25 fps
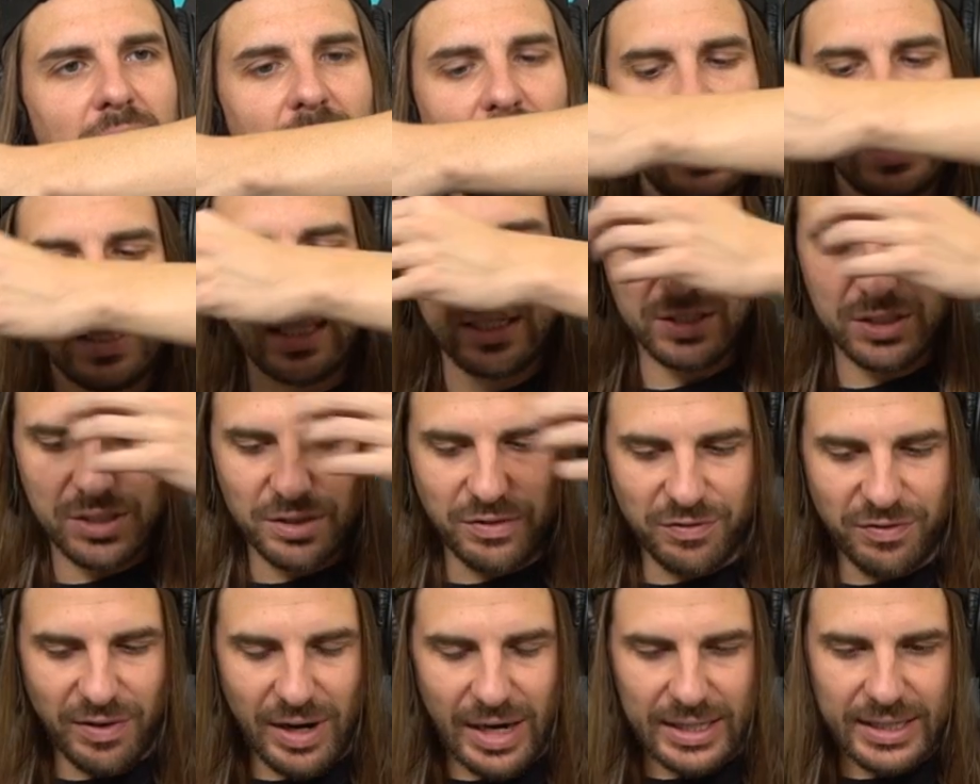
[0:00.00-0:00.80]
And then
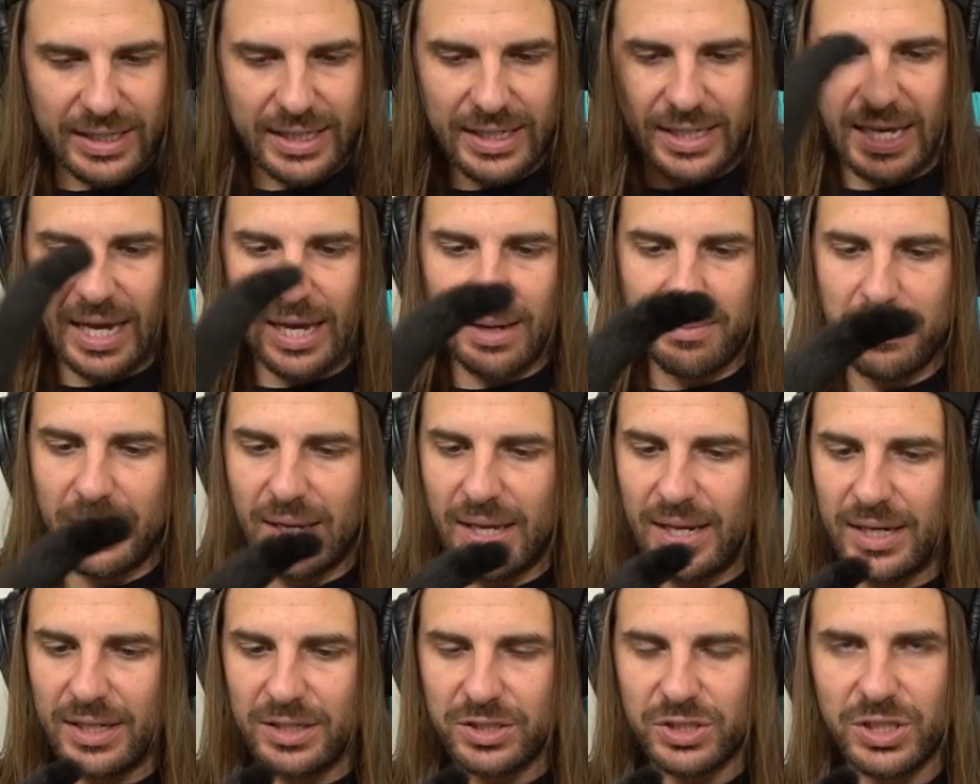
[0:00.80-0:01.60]
she finally came
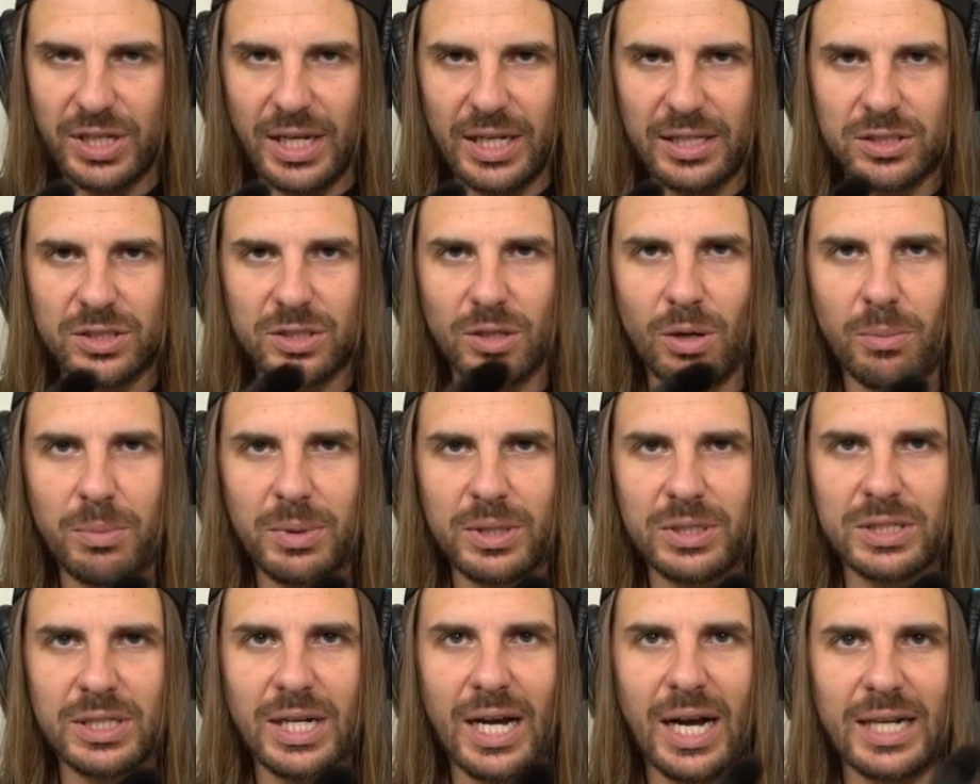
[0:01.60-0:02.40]
in, and she ate so
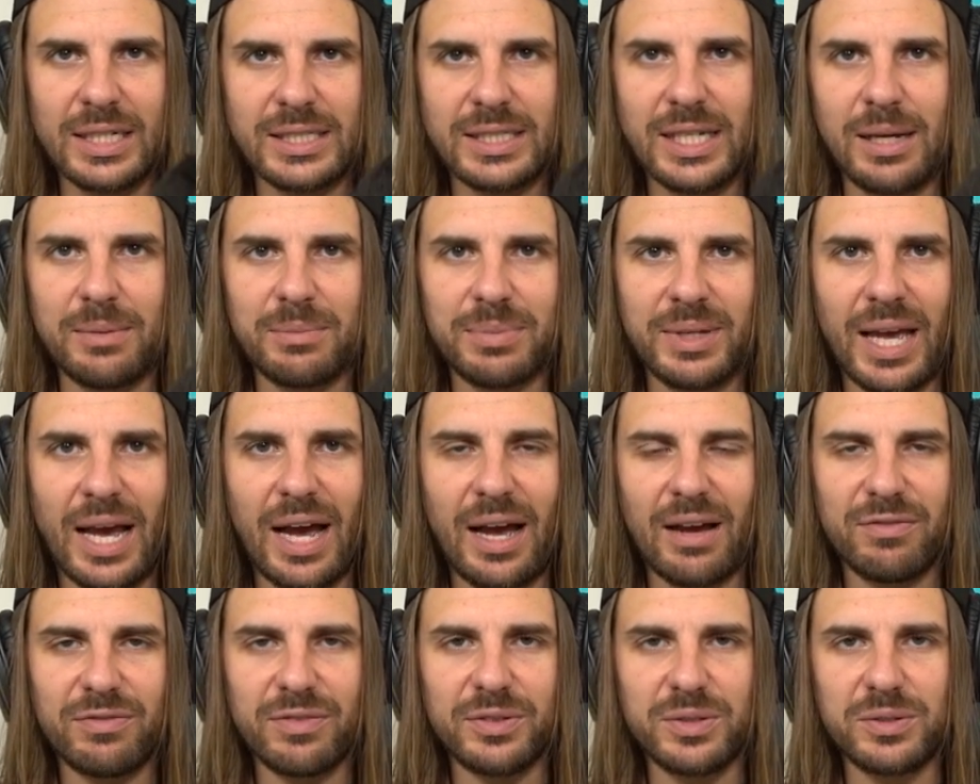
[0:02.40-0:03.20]
much goddamn
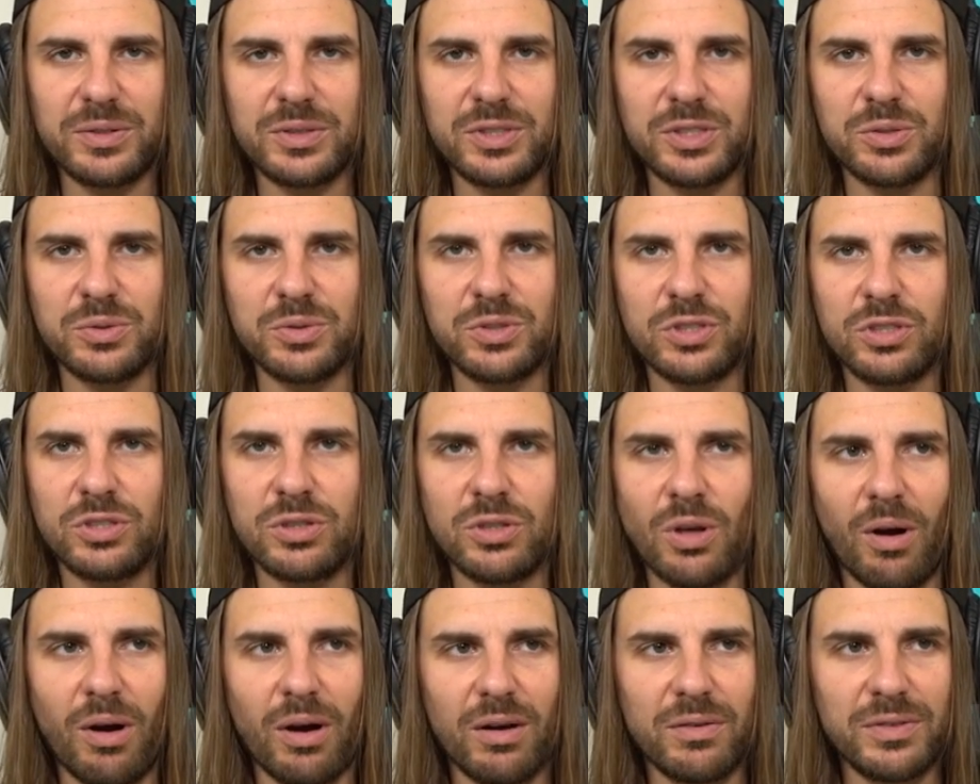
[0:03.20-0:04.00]
cat food. She was
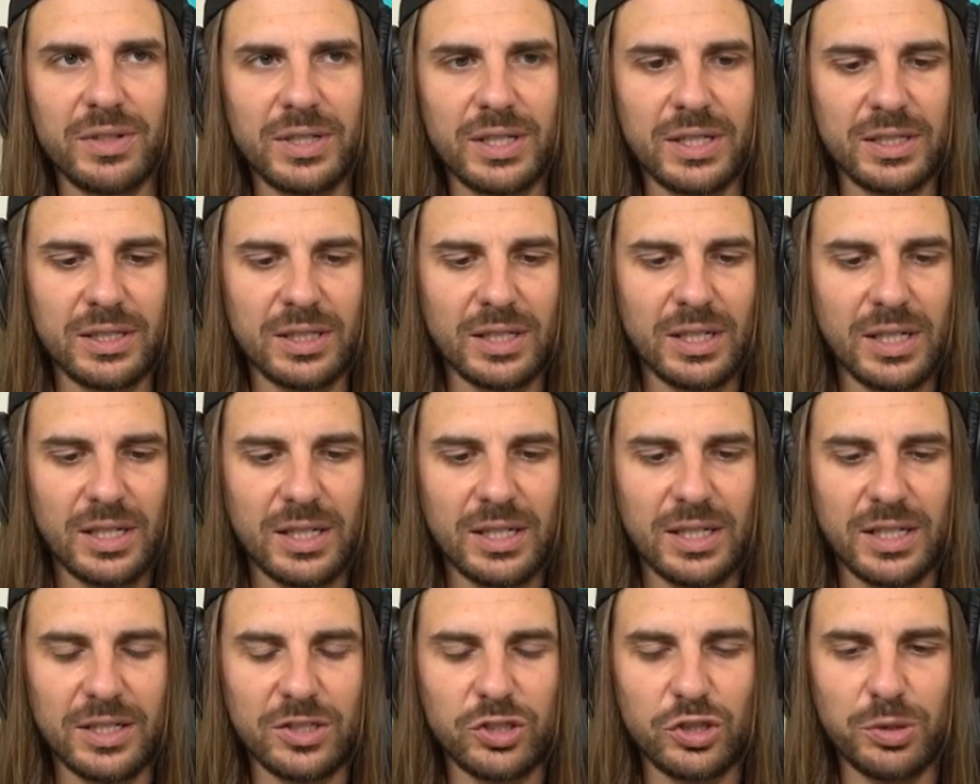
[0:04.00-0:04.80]
starving,
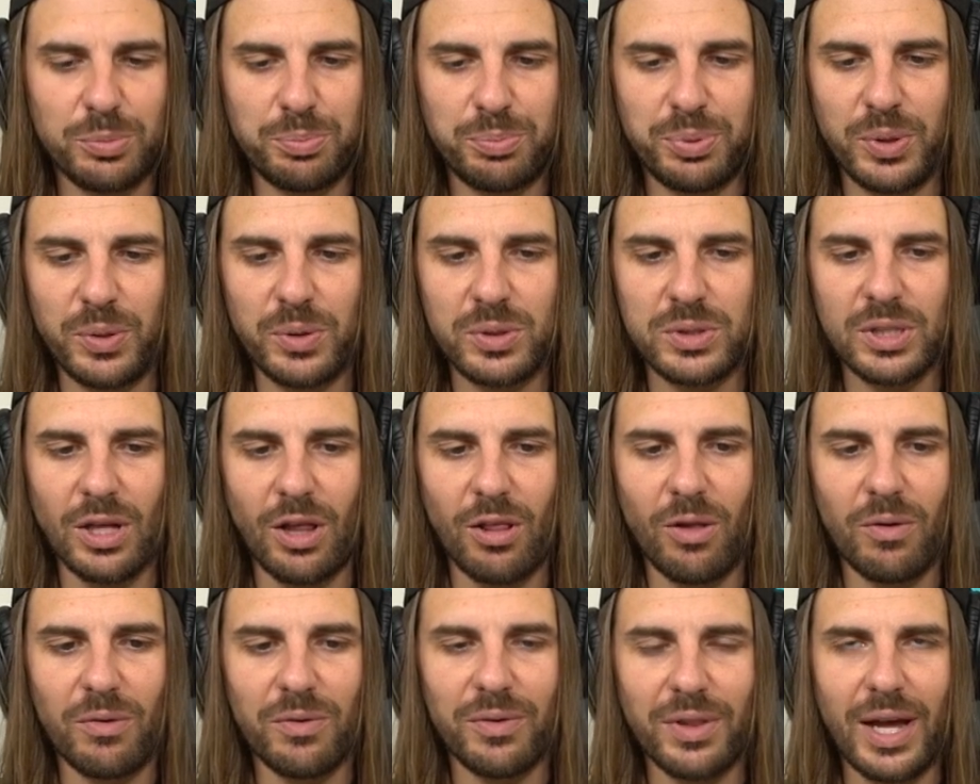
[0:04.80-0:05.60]
and she pukes
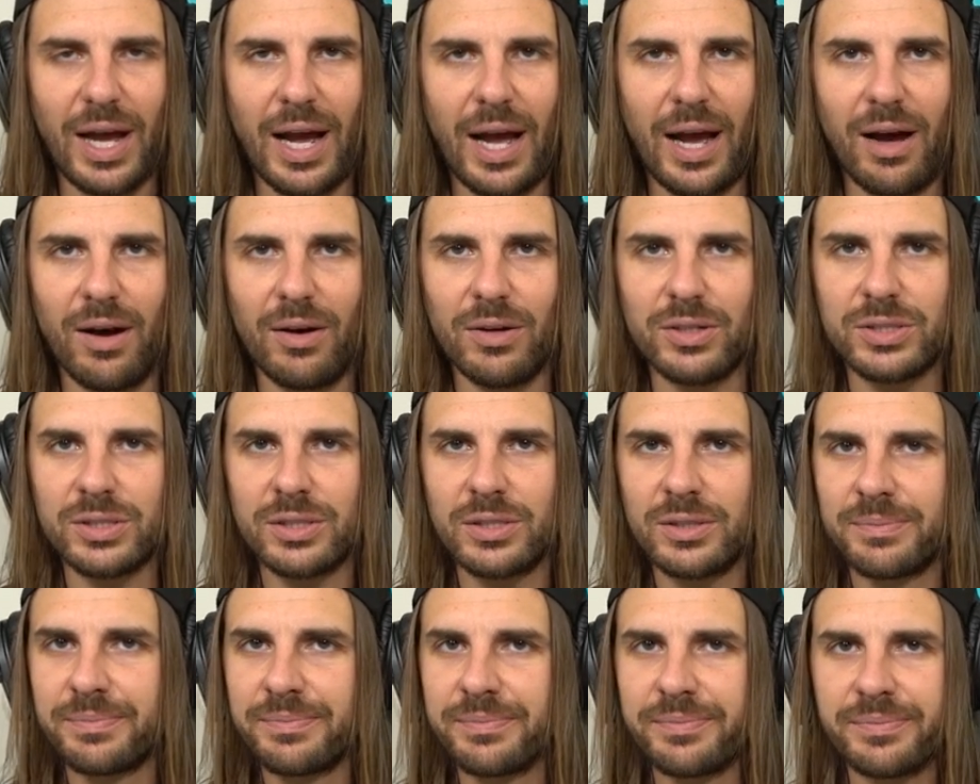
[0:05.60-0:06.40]
all over the house.